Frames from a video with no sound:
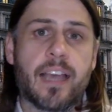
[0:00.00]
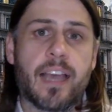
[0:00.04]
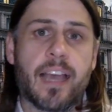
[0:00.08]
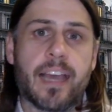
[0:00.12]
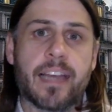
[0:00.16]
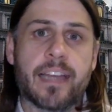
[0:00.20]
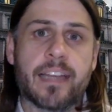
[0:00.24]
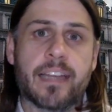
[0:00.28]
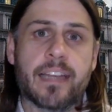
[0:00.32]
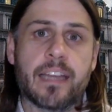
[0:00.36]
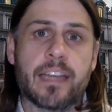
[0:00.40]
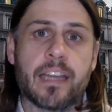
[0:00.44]

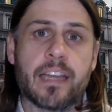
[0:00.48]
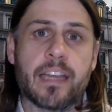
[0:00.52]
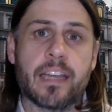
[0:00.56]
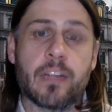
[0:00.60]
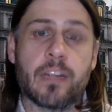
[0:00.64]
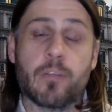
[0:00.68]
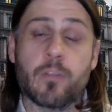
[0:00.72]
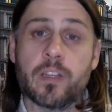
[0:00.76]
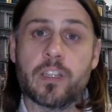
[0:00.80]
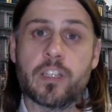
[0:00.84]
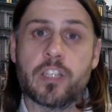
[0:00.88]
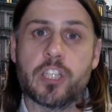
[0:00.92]
And it
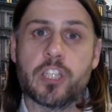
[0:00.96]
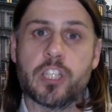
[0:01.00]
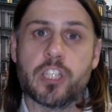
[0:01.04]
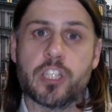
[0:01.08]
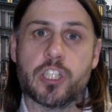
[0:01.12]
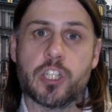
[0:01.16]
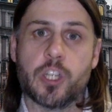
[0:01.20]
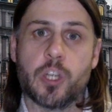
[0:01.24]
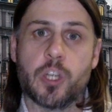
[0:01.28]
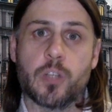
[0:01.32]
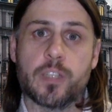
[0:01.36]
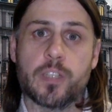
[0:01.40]
really just
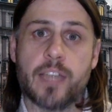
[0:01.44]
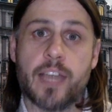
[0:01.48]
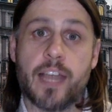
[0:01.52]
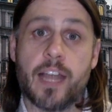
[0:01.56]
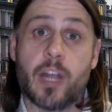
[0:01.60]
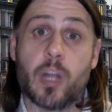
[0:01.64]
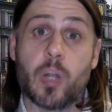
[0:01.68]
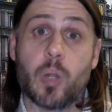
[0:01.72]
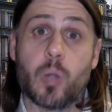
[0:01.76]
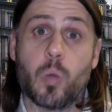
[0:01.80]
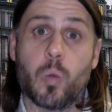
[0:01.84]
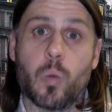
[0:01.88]
shows
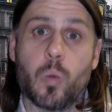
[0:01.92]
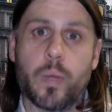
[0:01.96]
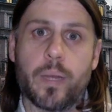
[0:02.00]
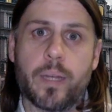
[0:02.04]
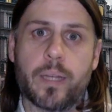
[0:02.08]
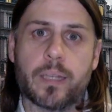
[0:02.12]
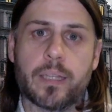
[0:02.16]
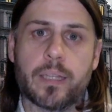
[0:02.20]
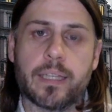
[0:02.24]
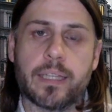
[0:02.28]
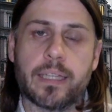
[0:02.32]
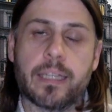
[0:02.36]
how
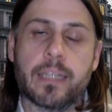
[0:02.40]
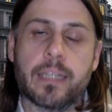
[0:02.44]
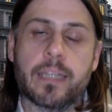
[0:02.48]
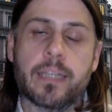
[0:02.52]
quickly